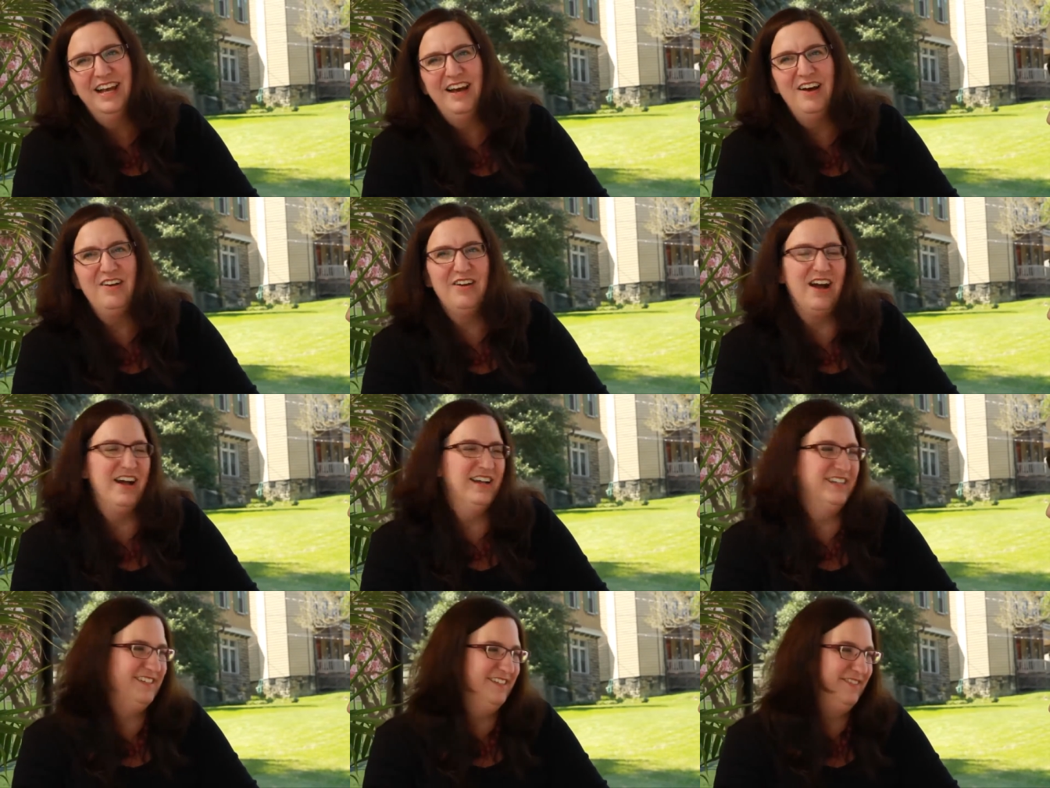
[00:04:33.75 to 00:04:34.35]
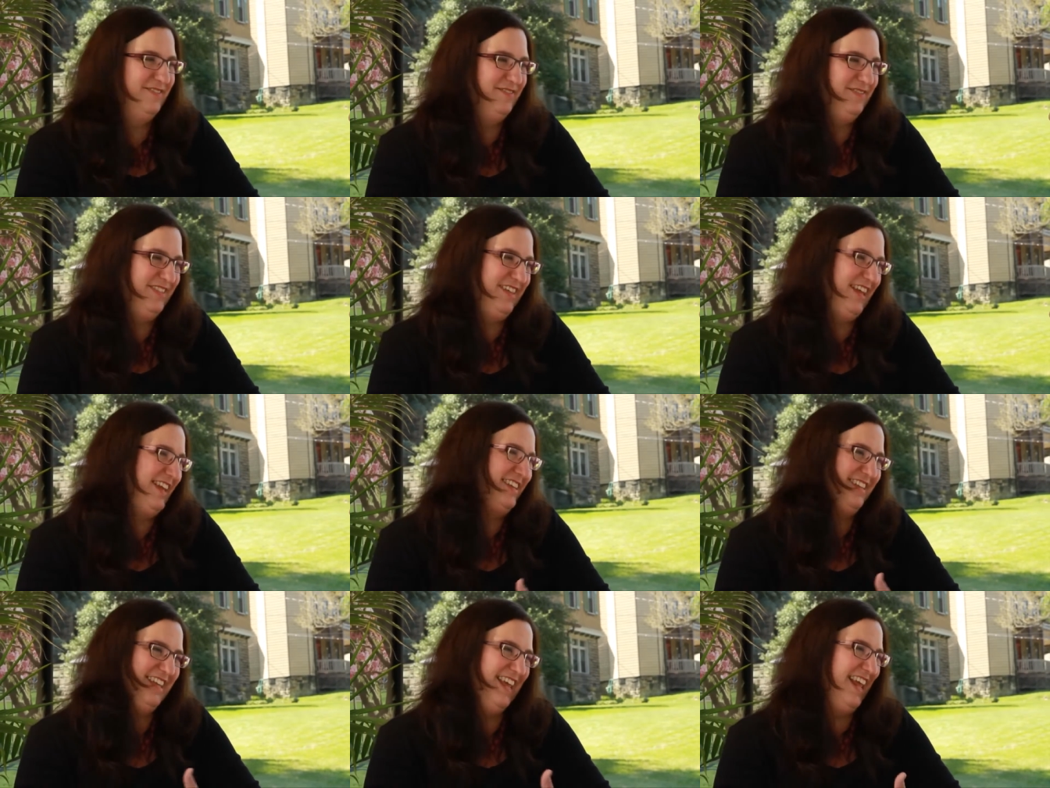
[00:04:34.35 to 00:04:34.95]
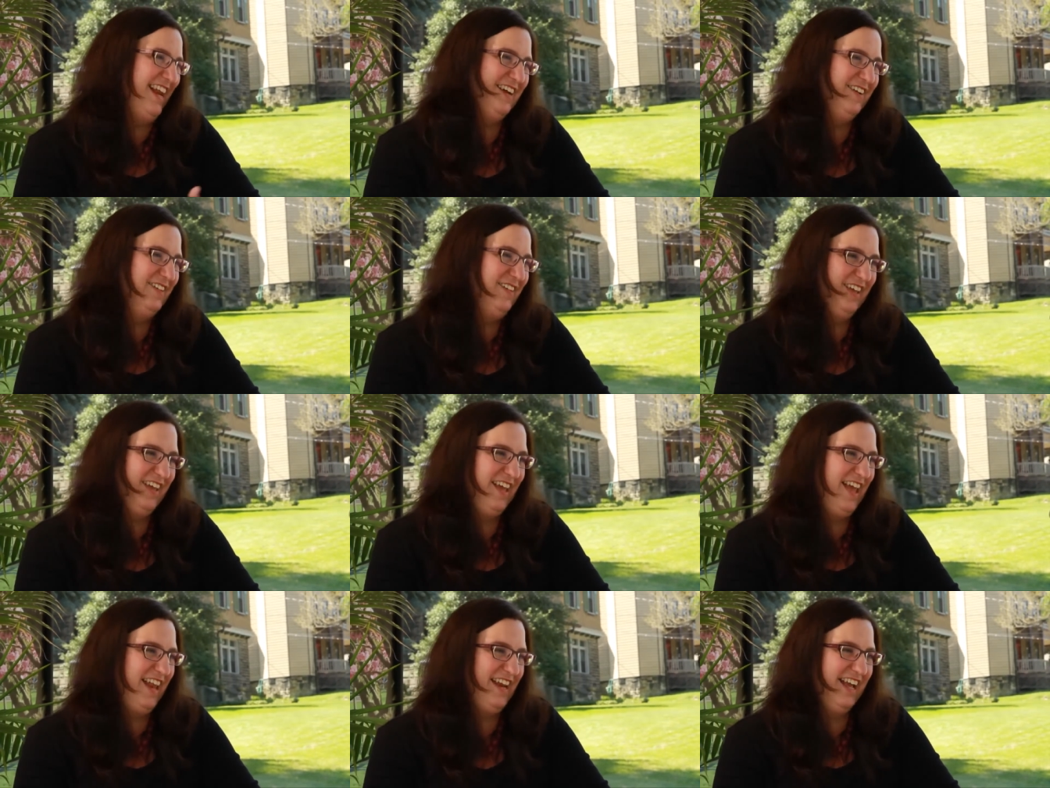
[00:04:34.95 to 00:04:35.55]
all kinds of things. You know,
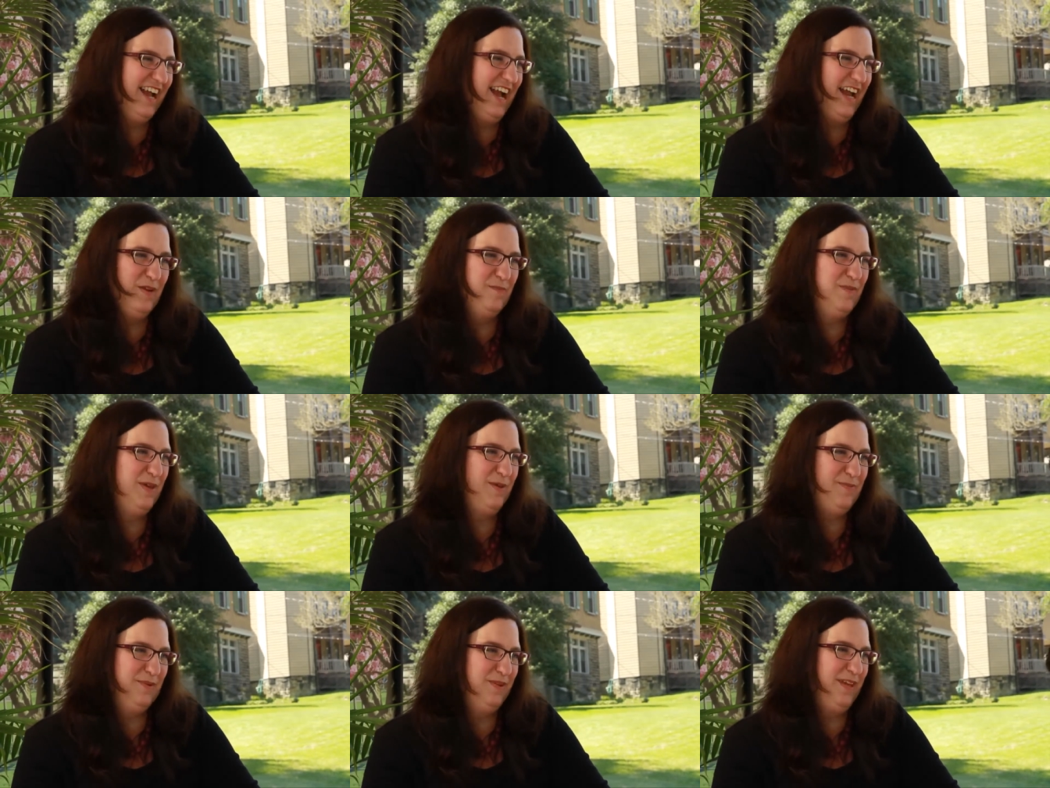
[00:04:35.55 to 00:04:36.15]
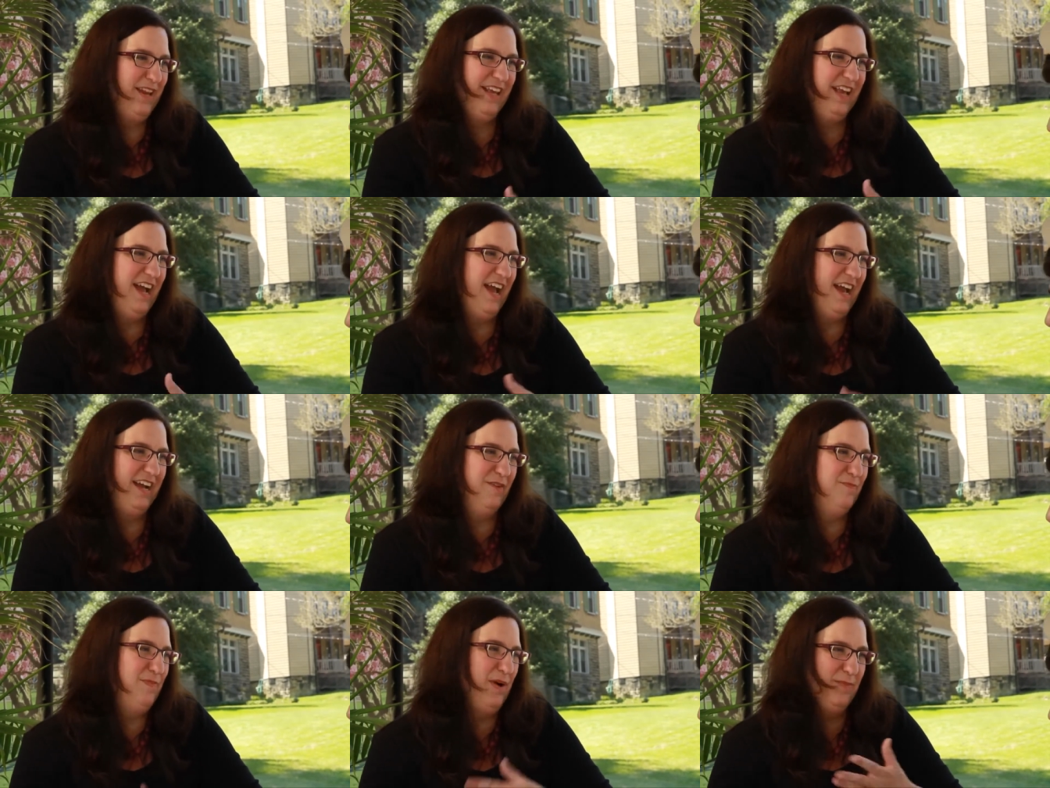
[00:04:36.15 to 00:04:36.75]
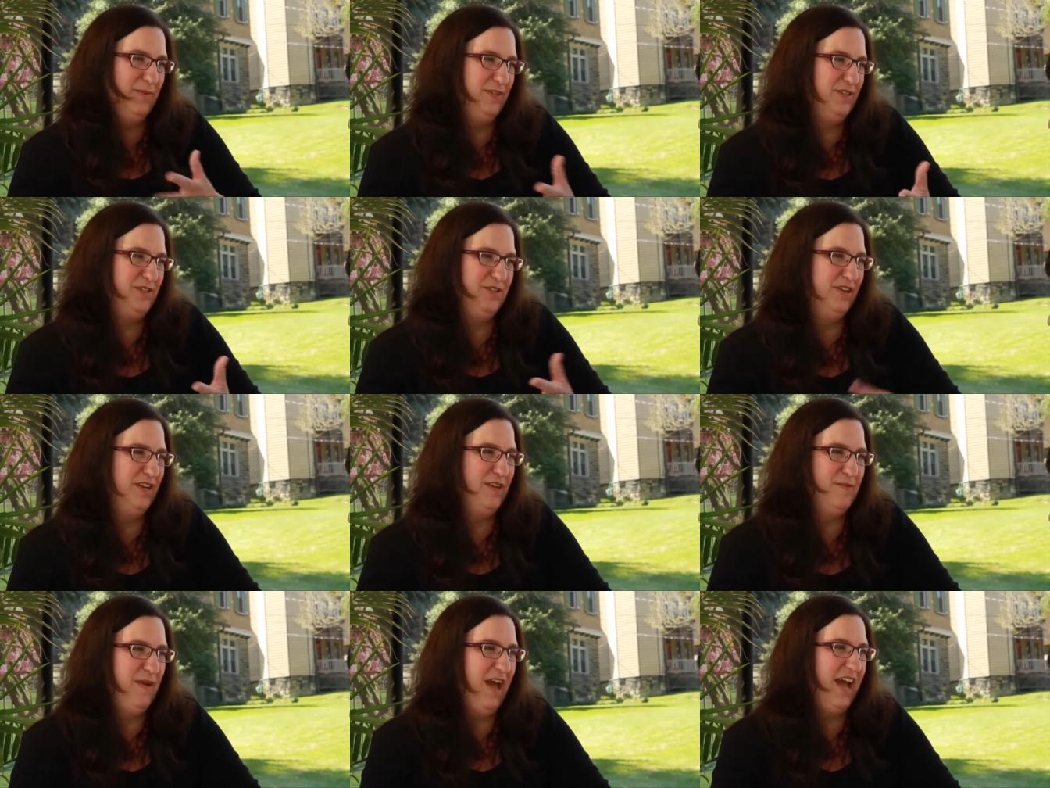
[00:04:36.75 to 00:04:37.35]
like oh, any kind of people, any yeah. kind of puppets you
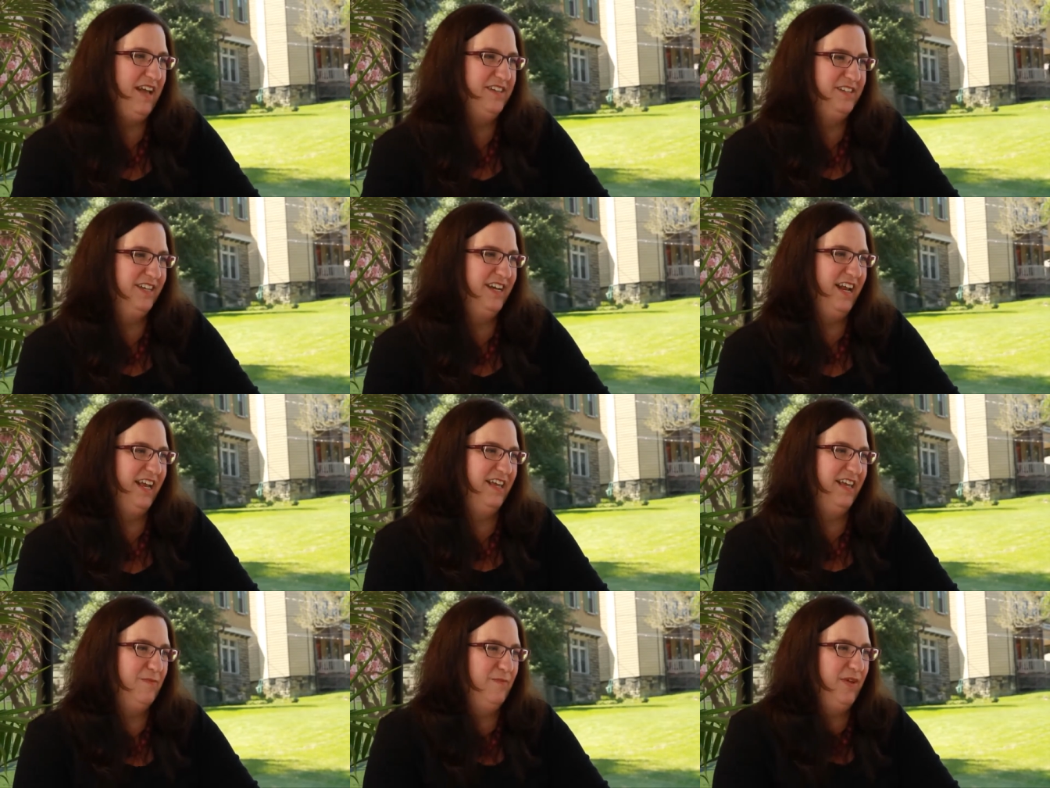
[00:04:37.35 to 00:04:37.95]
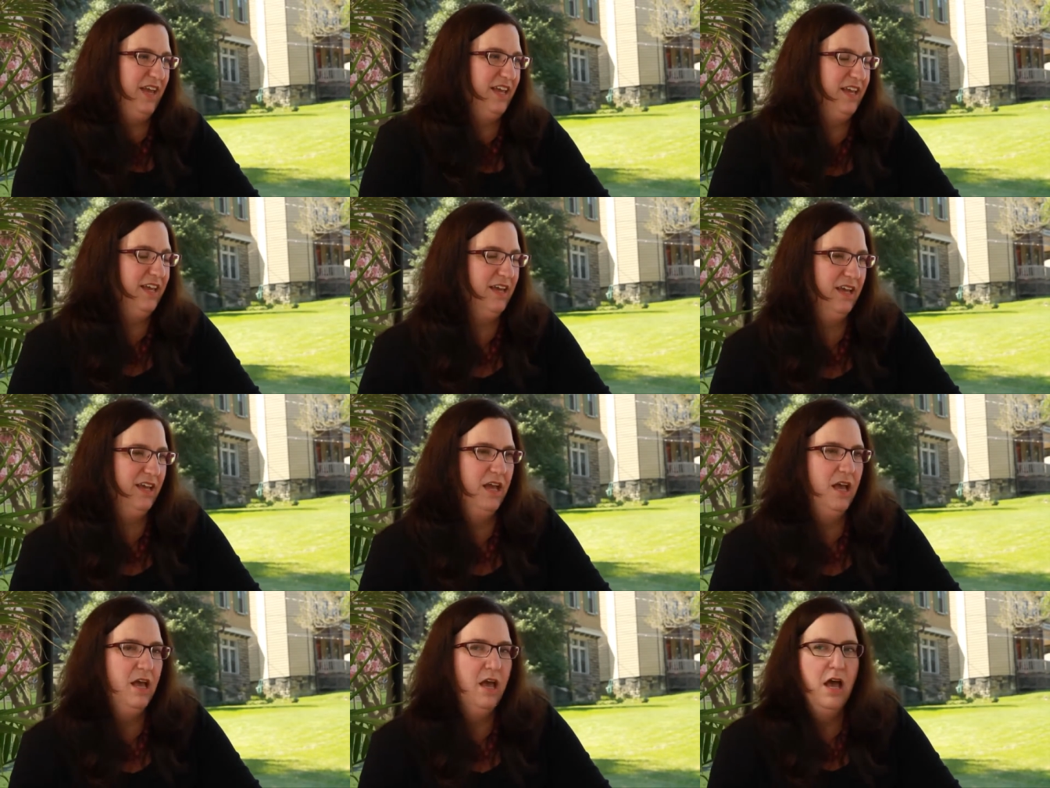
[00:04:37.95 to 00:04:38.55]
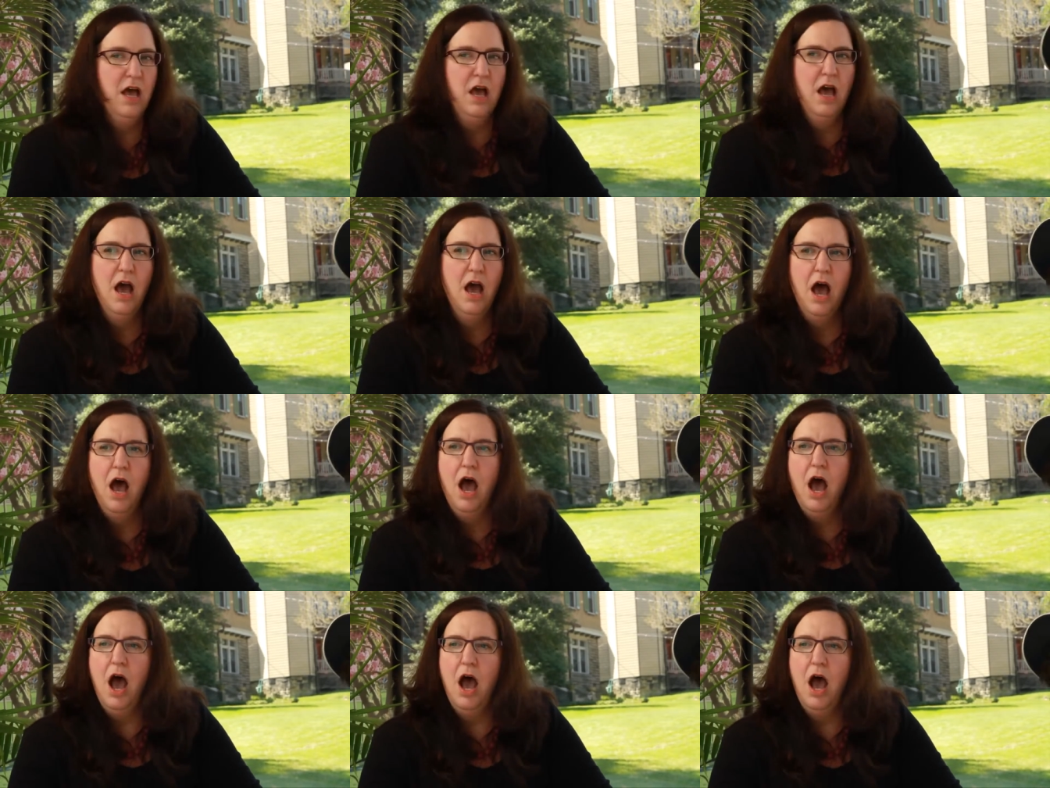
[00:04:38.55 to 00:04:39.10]
can imagine. What about material and stuff?